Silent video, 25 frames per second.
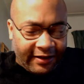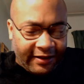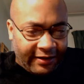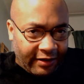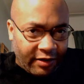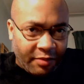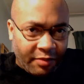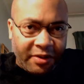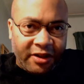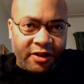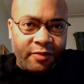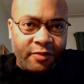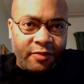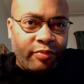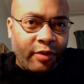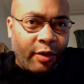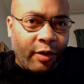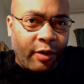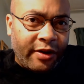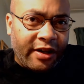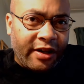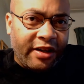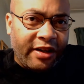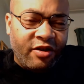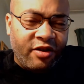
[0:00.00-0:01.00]
they,
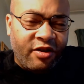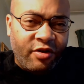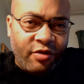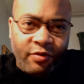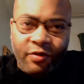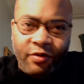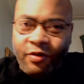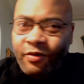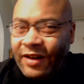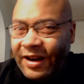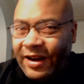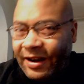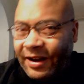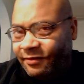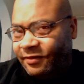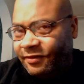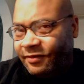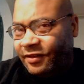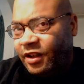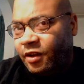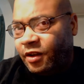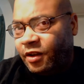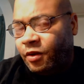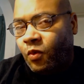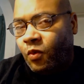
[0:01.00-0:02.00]
nobody's broken new
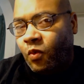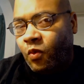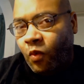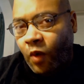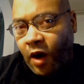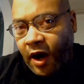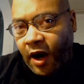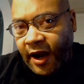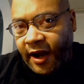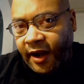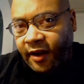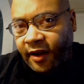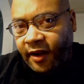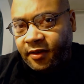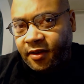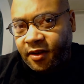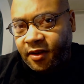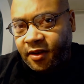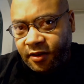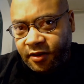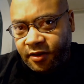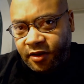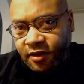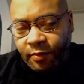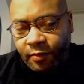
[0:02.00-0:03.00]
ground in a
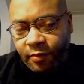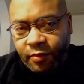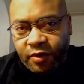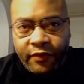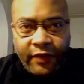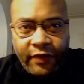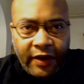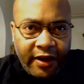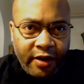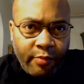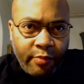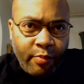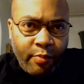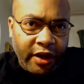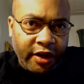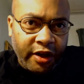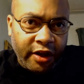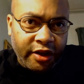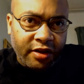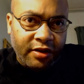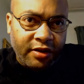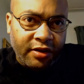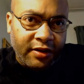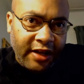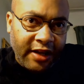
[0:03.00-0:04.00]
while in terms of
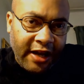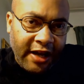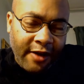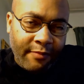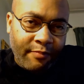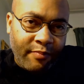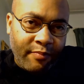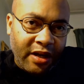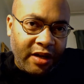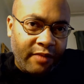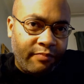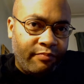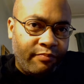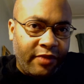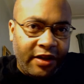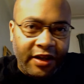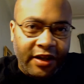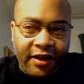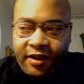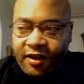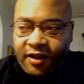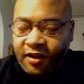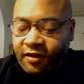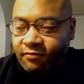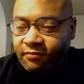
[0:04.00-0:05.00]
animation. That
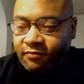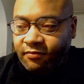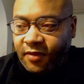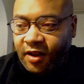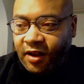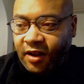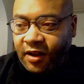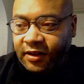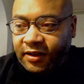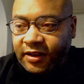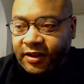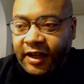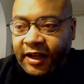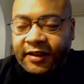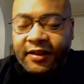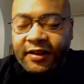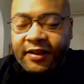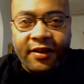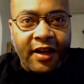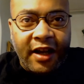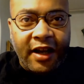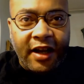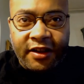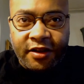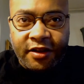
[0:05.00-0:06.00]
may be a
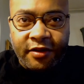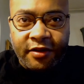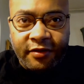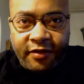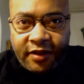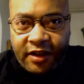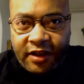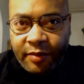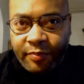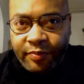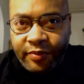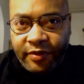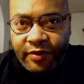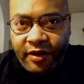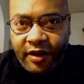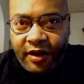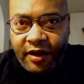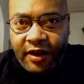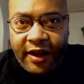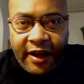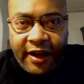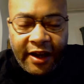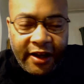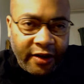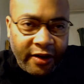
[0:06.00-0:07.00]
technological leap
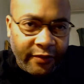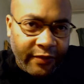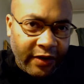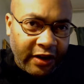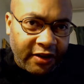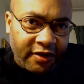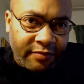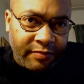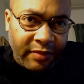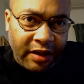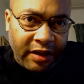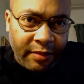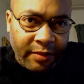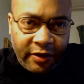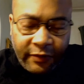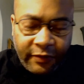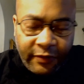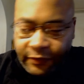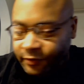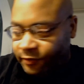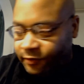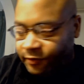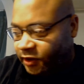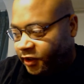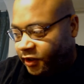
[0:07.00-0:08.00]
ahead of us,
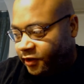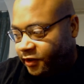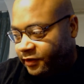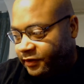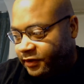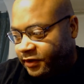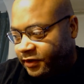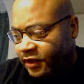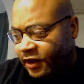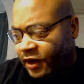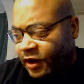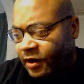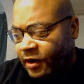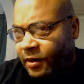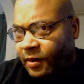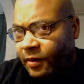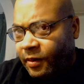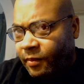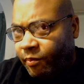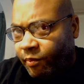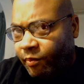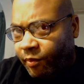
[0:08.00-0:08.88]
maybe a few years,